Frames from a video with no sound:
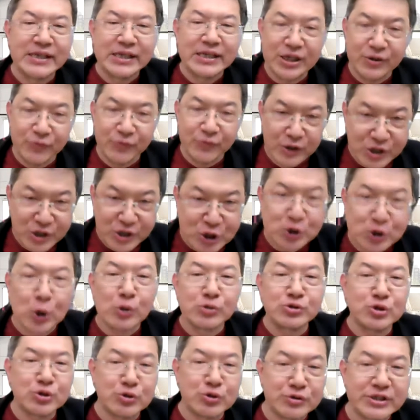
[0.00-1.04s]
he was
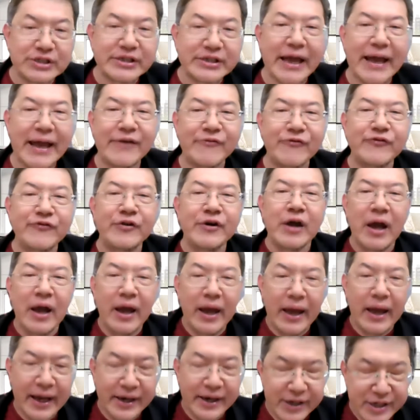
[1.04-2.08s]
stoned to death
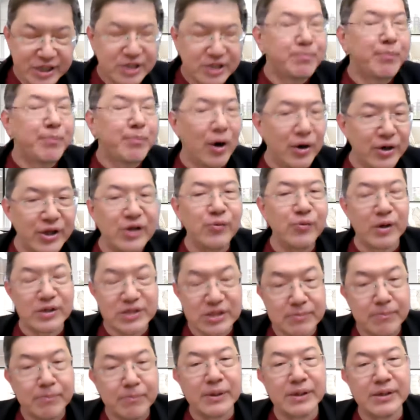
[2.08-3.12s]
and his body
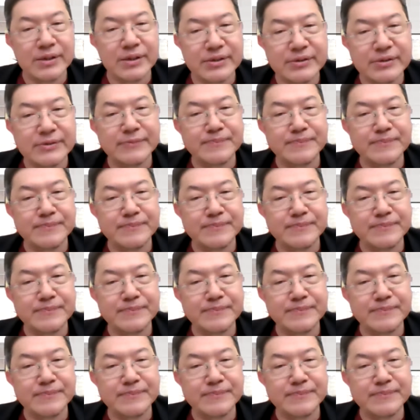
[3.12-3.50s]
was burned.